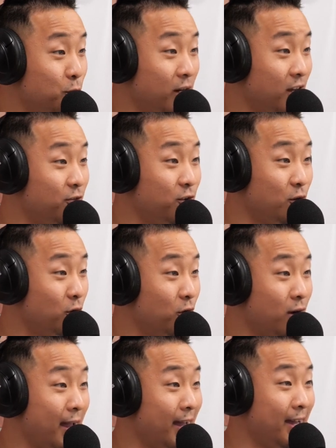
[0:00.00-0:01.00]
dude, if
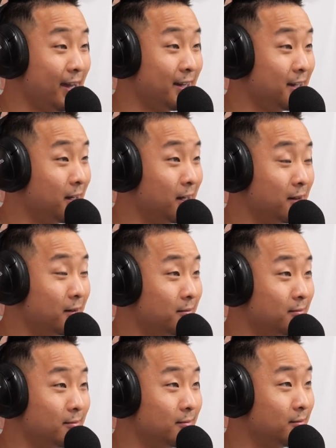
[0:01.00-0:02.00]
you're a
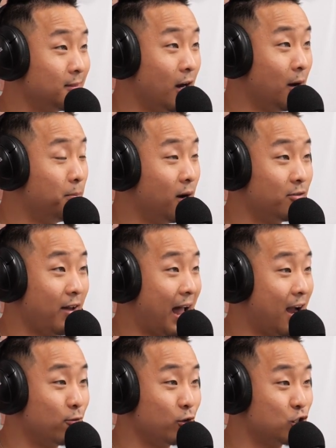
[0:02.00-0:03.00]
above
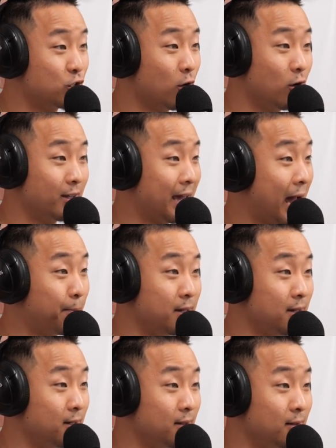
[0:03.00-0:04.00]
average tall
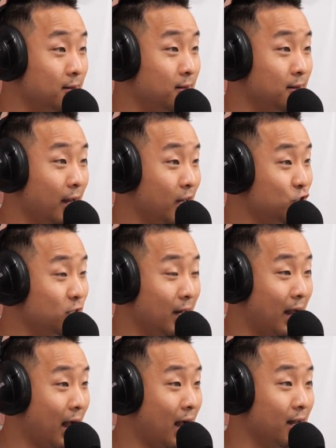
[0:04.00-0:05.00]
yappy Asian
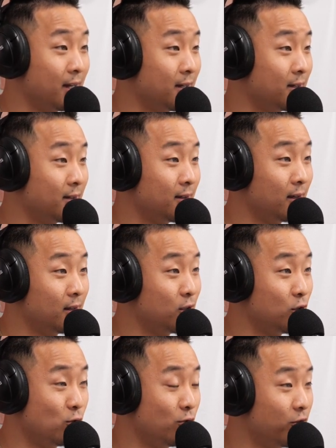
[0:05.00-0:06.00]
guy and
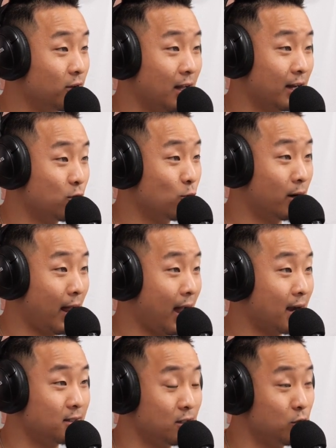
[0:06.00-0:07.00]
you feel like you want to
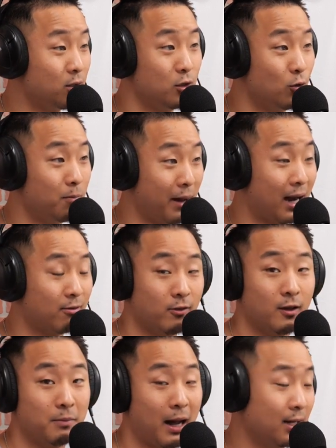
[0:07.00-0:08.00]
act and you can do a
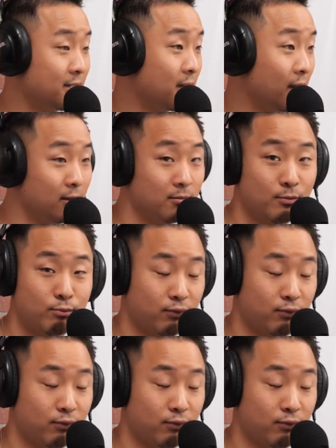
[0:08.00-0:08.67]
backflip, I say